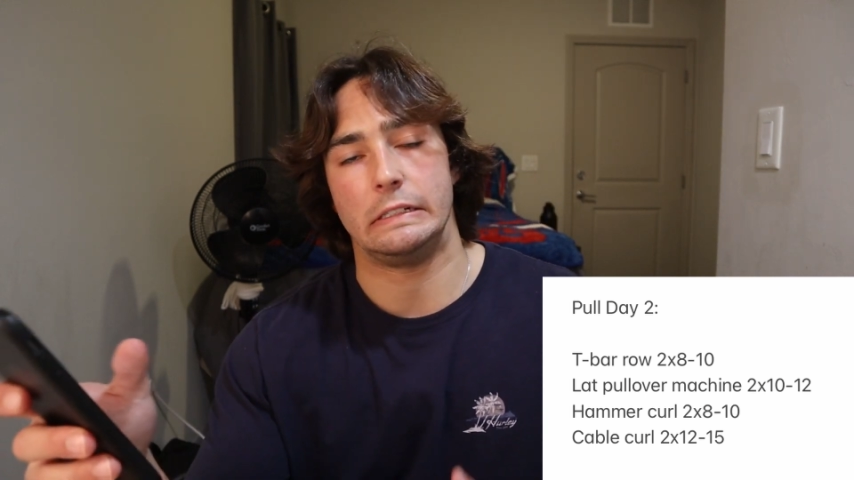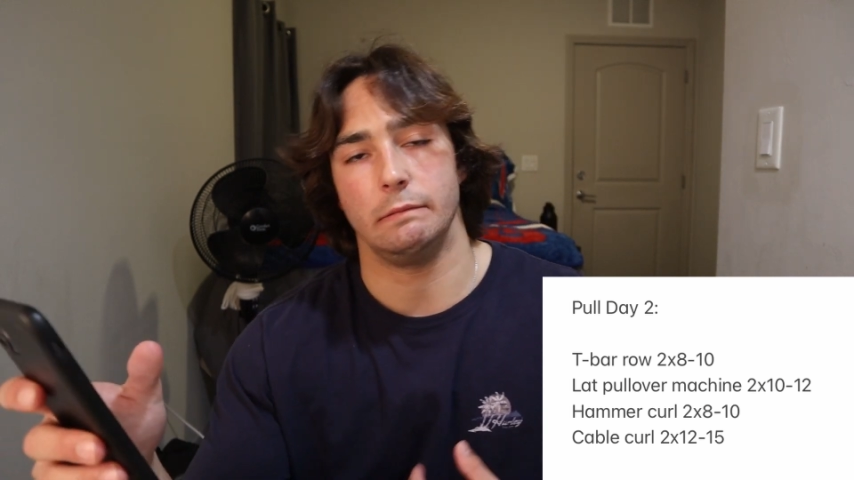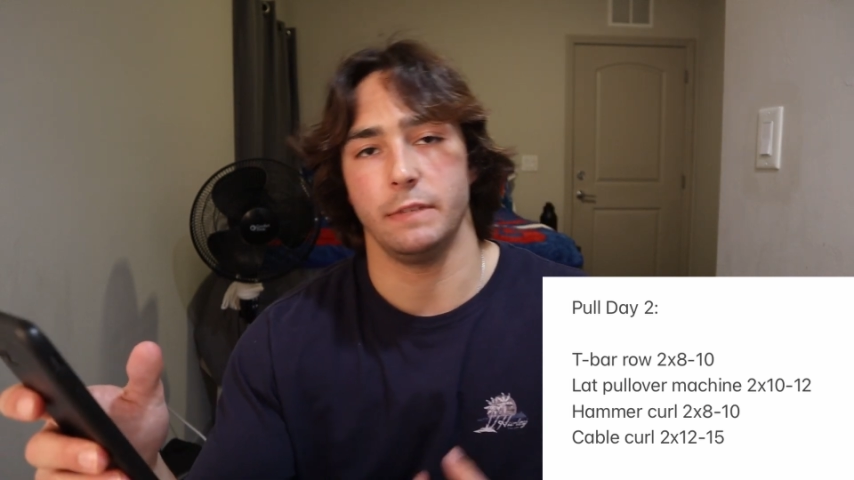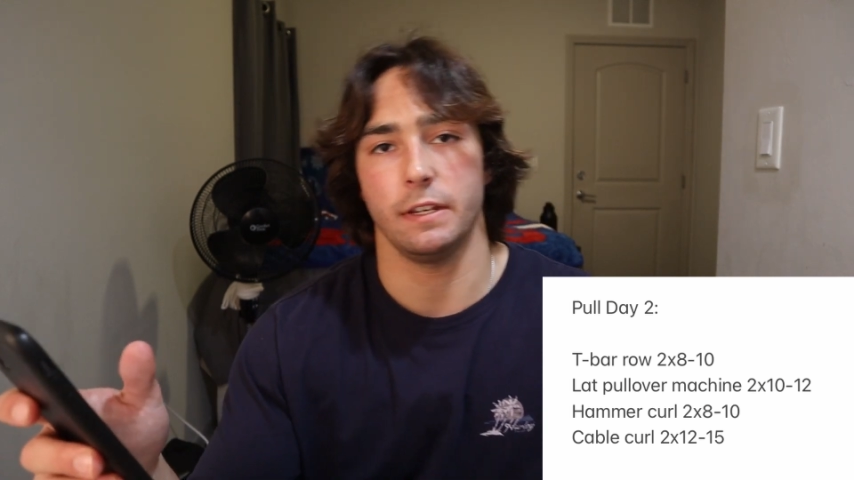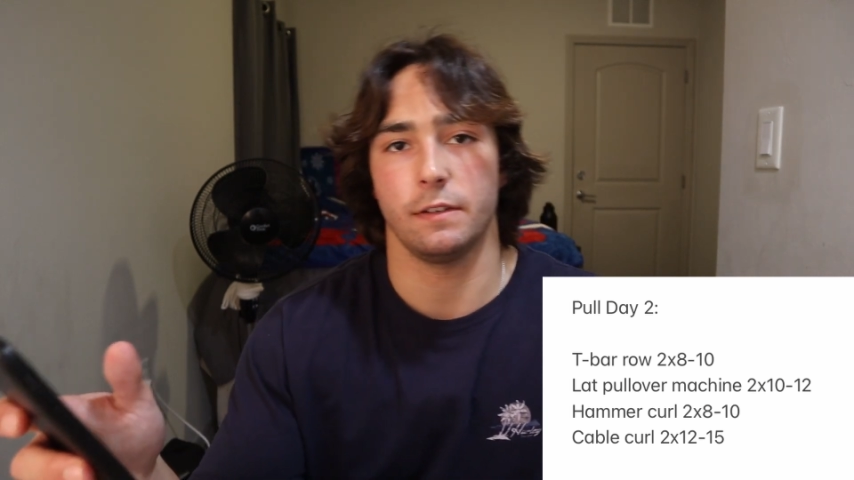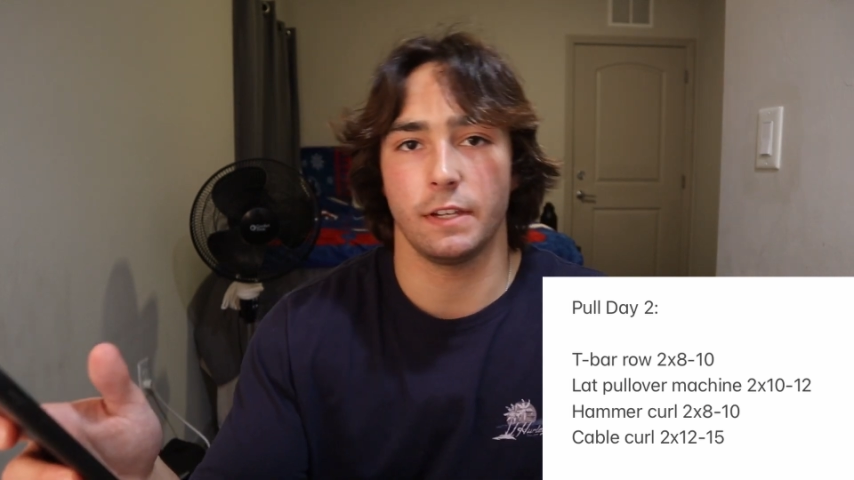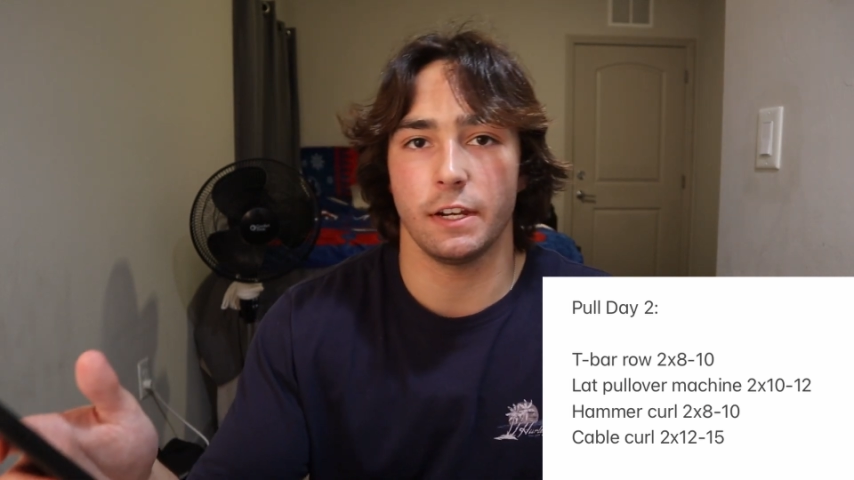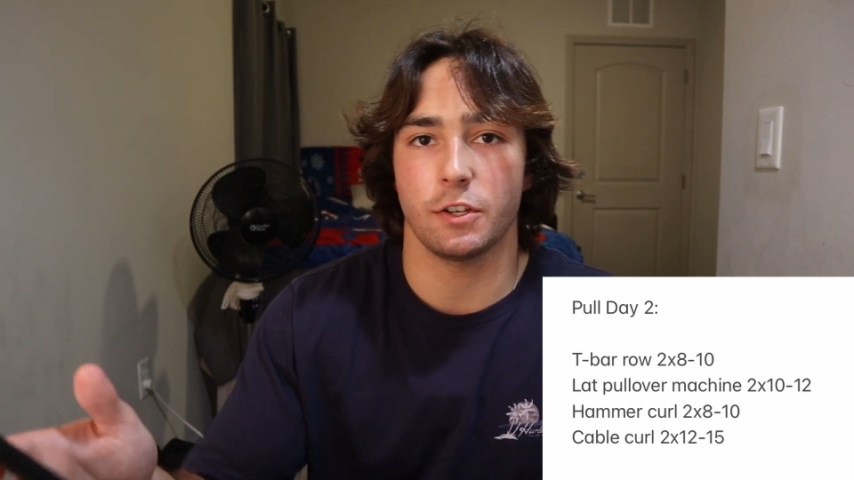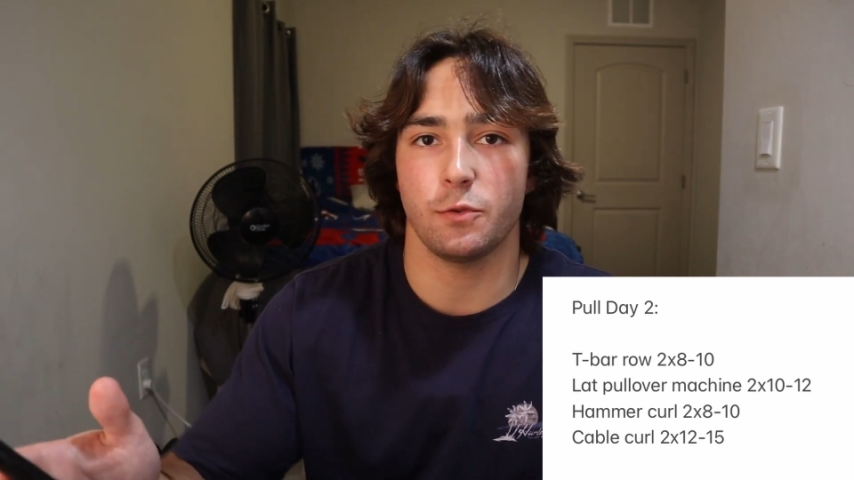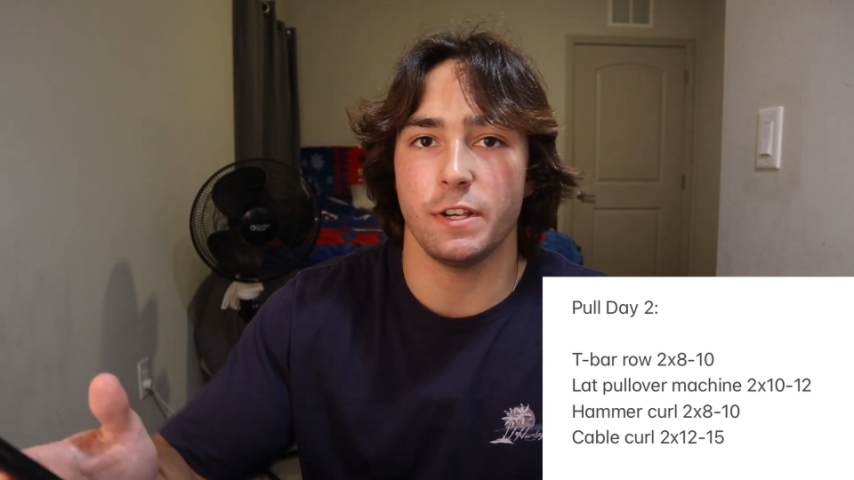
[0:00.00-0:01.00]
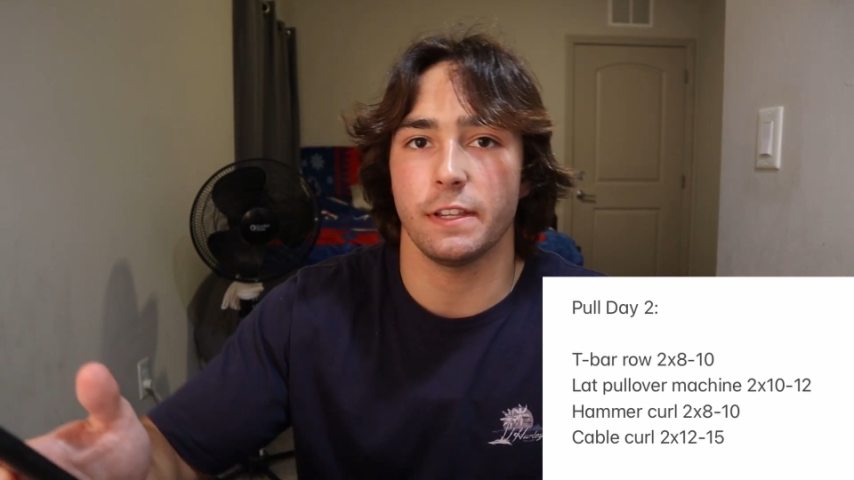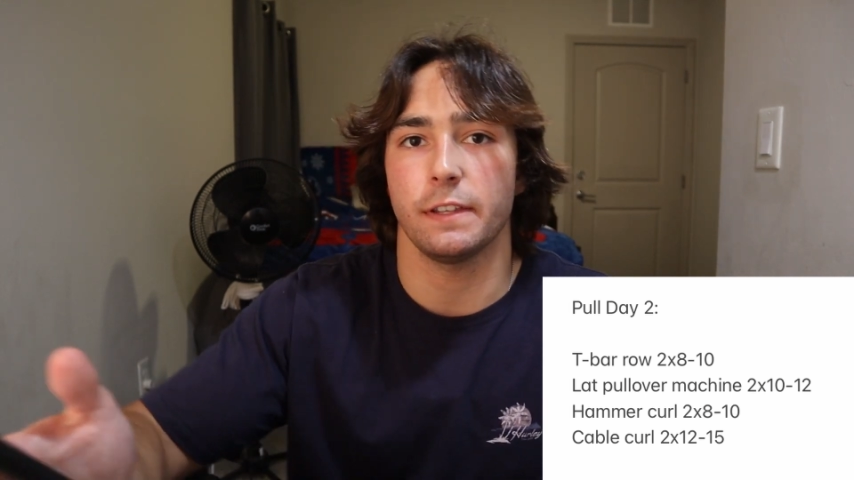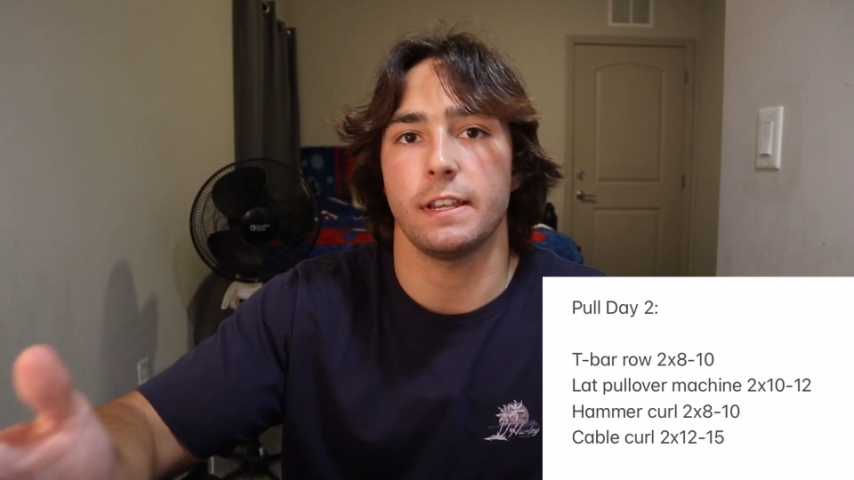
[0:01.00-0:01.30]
I mean, get a squeeze at the